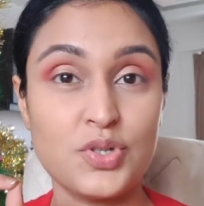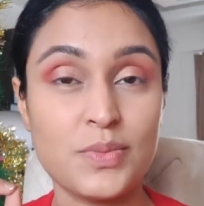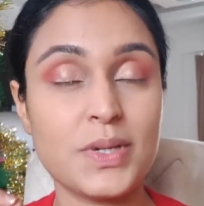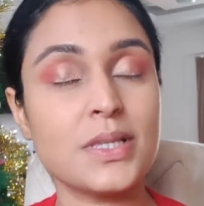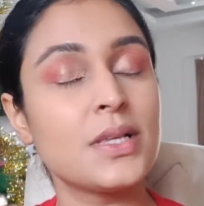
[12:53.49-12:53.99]

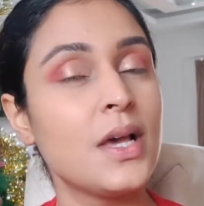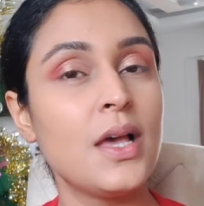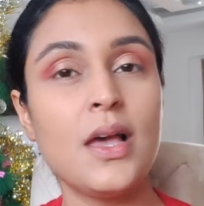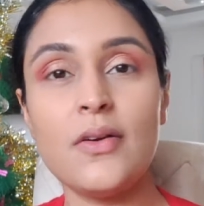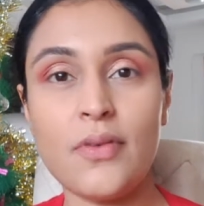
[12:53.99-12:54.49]
shimmers
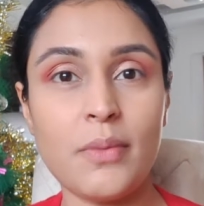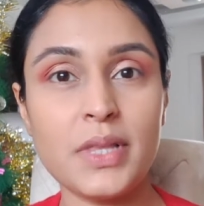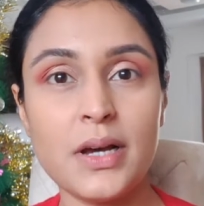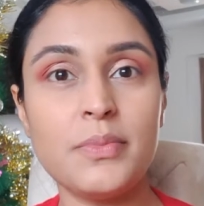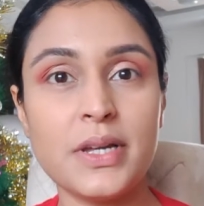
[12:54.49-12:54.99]
from
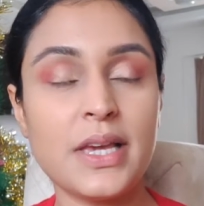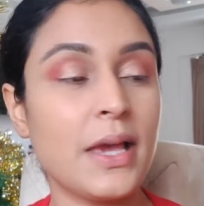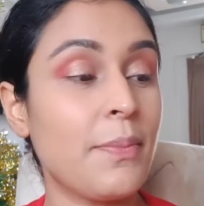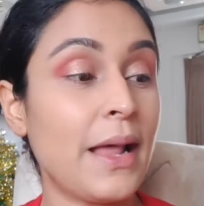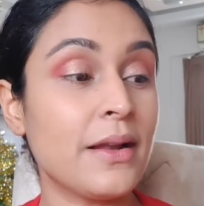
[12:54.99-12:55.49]
the Urban
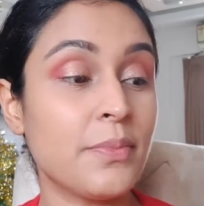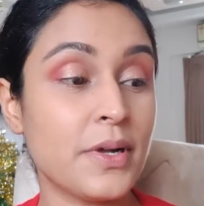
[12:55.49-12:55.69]
Decay palette.